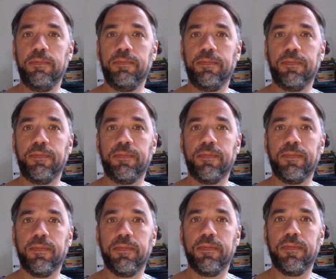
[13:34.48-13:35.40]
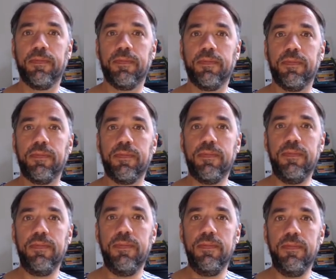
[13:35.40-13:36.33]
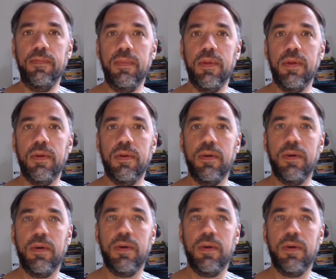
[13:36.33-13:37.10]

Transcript: (silence)